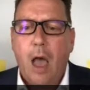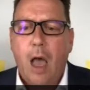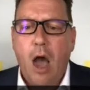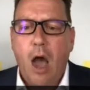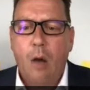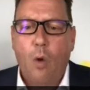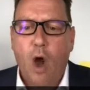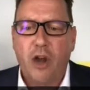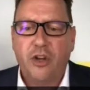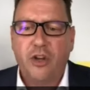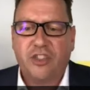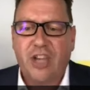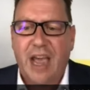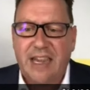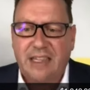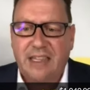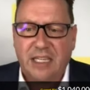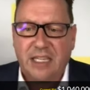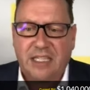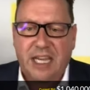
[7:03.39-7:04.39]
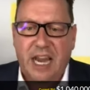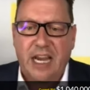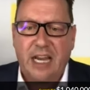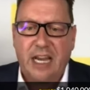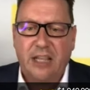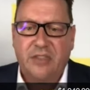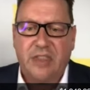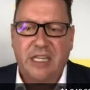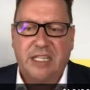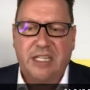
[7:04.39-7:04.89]
I won't take the 10
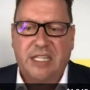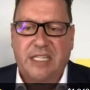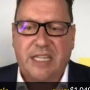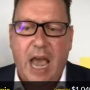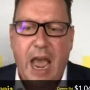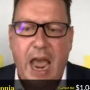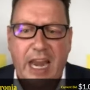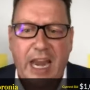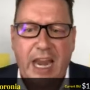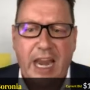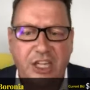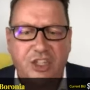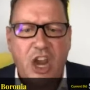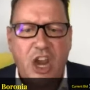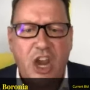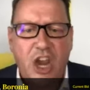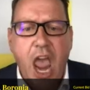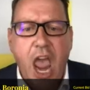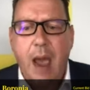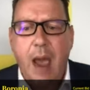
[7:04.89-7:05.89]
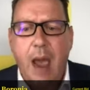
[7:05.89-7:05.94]
at this stage.